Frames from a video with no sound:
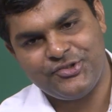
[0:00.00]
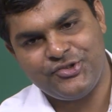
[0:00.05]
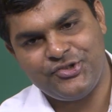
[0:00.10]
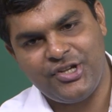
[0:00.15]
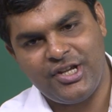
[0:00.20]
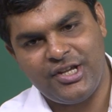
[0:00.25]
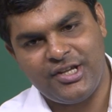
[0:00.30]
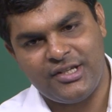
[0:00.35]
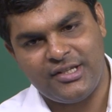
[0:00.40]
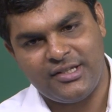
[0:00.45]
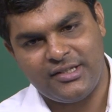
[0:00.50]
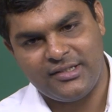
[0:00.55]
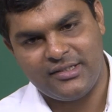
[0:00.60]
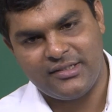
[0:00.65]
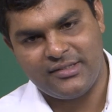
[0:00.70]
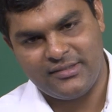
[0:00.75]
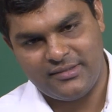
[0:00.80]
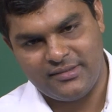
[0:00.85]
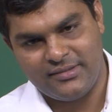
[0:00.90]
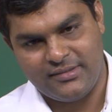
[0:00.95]
JEE,
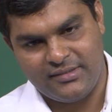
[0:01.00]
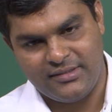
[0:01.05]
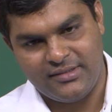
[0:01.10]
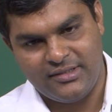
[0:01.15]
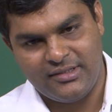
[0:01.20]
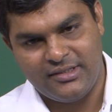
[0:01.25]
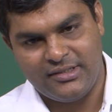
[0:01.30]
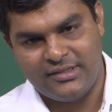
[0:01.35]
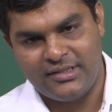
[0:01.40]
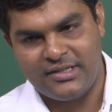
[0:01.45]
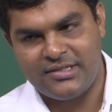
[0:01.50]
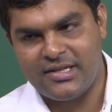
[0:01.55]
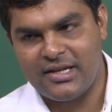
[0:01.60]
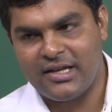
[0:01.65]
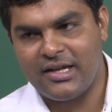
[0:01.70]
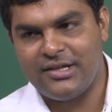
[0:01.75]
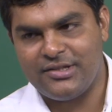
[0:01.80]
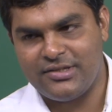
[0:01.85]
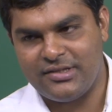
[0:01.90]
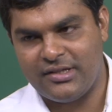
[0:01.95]
the
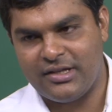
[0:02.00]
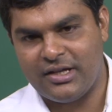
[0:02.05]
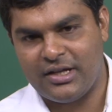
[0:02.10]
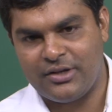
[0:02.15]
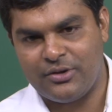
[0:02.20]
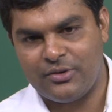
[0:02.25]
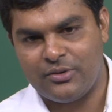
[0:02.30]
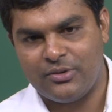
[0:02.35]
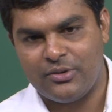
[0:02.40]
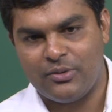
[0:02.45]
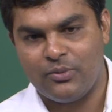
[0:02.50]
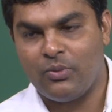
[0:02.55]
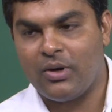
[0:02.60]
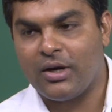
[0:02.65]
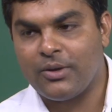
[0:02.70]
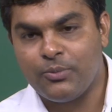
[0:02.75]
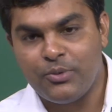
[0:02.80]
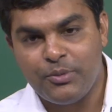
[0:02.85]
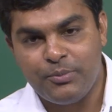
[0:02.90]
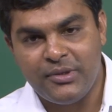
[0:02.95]
second scenario,
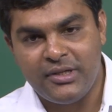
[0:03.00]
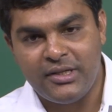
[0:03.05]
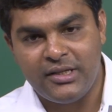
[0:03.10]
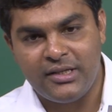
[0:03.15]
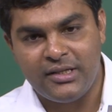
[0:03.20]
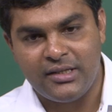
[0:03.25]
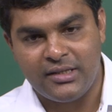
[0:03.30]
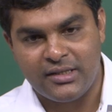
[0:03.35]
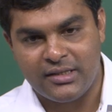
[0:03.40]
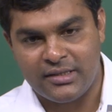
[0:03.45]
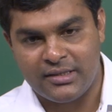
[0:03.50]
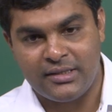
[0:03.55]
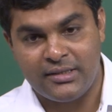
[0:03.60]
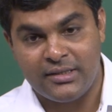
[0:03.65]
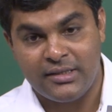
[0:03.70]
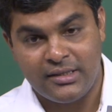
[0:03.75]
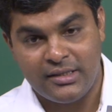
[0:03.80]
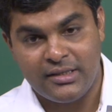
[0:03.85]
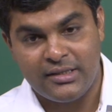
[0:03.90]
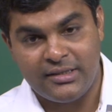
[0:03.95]
what would be
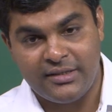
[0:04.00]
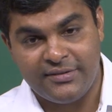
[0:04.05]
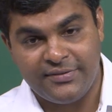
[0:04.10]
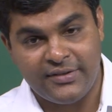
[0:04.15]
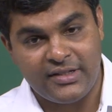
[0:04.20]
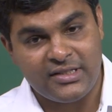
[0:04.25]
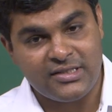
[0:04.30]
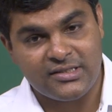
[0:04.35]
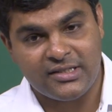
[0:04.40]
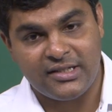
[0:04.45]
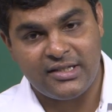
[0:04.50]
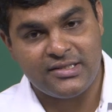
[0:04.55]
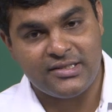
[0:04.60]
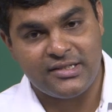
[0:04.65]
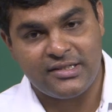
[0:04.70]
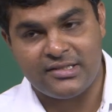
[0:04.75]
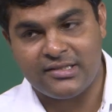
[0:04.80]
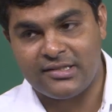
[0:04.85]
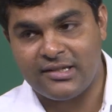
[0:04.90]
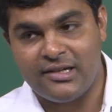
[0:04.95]
in the first case?
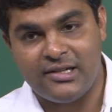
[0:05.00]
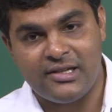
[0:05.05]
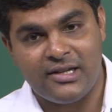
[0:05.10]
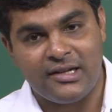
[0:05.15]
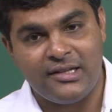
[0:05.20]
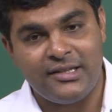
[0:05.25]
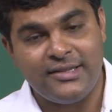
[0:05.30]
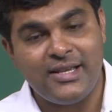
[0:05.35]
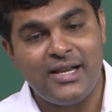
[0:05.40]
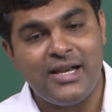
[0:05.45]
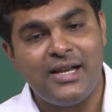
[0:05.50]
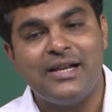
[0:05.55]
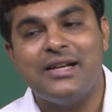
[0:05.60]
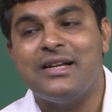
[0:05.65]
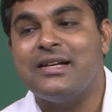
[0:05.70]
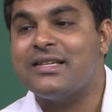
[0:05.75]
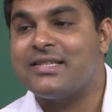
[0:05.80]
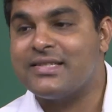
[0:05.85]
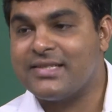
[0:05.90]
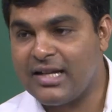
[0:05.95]
It is clearly the
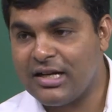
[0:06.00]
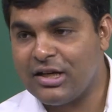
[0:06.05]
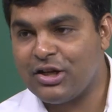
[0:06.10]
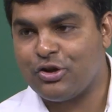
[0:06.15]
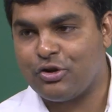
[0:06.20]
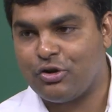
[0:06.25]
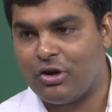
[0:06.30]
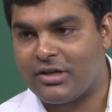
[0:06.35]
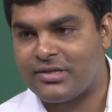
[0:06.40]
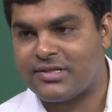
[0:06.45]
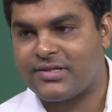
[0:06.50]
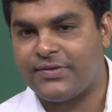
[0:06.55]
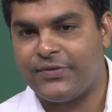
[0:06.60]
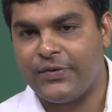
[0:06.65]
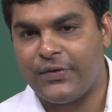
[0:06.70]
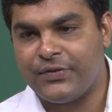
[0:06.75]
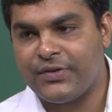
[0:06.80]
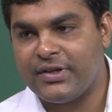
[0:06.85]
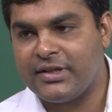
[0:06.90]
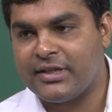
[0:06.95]
sunk cost.
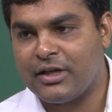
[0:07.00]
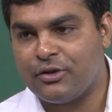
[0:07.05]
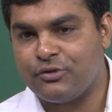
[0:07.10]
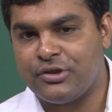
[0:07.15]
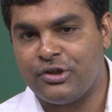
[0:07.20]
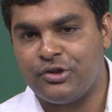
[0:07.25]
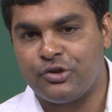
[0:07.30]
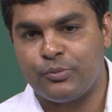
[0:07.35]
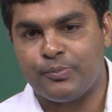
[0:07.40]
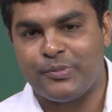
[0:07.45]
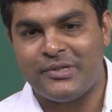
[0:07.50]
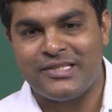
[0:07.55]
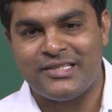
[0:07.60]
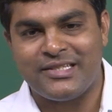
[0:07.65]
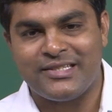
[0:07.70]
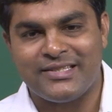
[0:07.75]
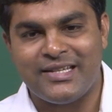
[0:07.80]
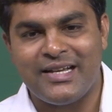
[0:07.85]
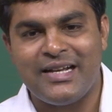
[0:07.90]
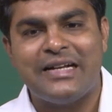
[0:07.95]
50,000 rupees
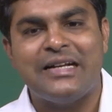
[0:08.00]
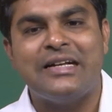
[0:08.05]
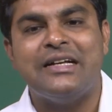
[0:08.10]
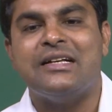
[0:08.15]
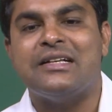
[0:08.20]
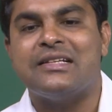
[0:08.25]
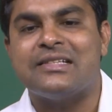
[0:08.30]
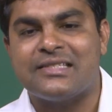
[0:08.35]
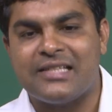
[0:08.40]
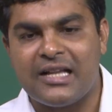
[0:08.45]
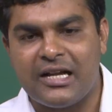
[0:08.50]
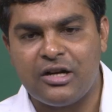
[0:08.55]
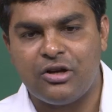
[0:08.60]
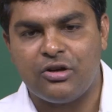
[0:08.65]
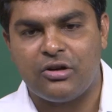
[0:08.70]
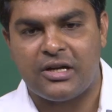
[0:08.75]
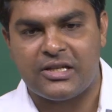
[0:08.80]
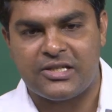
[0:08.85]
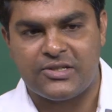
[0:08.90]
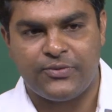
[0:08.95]
is the
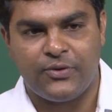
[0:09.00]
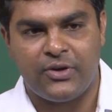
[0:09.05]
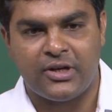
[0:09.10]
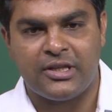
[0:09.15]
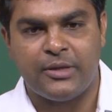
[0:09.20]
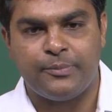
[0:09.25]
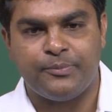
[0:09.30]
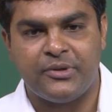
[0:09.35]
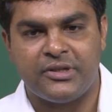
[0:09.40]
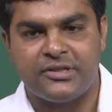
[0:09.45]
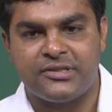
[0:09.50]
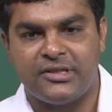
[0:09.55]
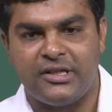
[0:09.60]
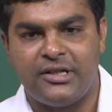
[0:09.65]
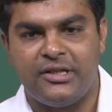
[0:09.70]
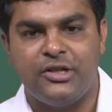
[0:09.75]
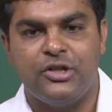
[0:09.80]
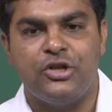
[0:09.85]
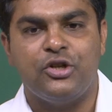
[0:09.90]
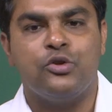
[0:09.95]
sunk cost for the
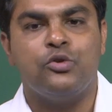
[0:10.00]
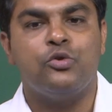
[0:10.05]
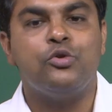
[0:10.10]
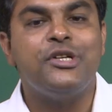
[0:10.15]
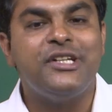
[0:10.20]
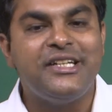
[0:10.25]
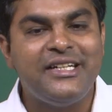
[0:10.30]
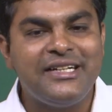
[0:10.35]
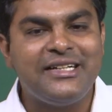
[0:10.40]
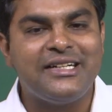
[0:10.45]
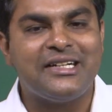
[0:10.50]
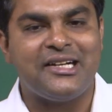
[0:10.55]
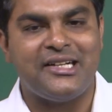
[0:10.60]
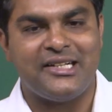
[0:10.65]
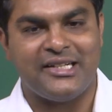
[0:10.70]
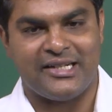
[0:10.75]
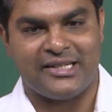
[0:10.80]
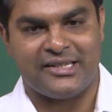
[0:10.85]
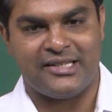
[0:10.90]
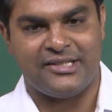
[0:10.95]
person who did not
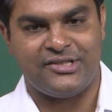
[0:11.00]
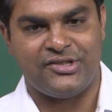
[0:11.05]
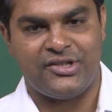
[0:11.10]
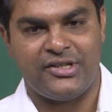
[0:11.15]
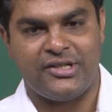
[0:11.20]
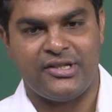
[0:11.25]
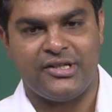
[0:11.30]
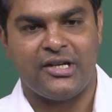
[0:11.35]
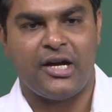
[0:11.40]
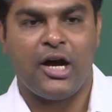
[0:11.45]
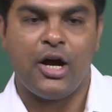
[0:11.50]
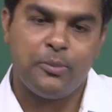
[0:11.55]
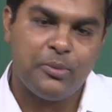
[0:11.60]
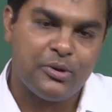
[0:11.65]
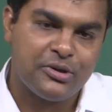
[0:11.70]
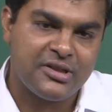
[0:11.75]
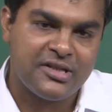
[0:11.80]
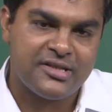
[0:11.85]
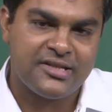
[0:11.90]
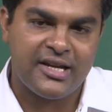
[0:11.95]
clear the JEE. How
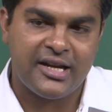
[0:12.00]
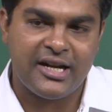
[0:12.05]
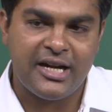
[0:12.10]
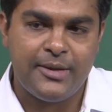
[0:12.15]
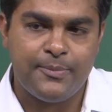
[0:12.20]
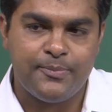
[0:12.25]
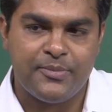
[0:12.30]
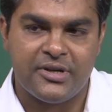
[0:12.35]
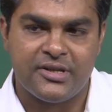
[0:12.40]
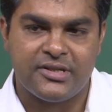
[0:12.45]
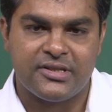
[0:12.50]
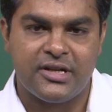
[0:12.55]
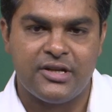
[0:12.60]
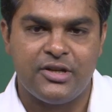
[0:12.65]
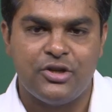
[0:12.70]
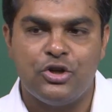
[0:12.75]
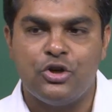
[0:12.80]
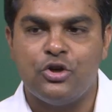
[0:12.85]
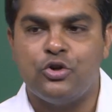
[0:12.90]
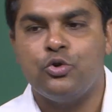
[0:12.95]
about the second
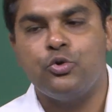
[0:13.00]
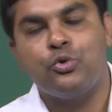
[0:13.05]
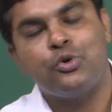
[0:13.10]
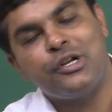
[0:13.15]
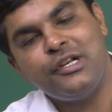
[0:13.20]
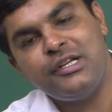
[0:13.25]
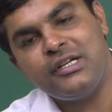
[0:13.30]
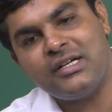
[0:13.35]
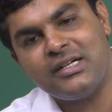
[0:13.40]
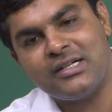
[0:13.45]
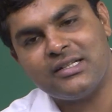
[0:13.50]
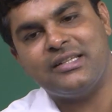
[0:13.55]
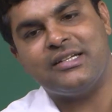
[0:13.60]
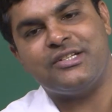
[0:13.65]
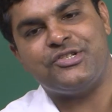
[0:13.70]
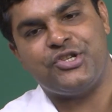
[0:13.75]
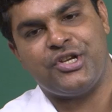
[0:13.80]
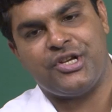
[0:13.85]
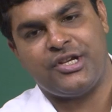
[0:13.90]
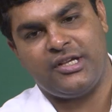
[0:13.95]
person who cleared
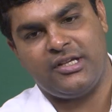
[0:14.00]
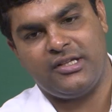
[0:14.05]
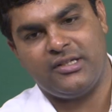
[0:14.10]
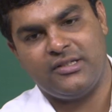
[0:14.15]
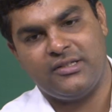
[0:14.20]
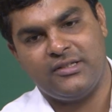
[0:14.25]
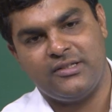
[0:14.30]
the JEE?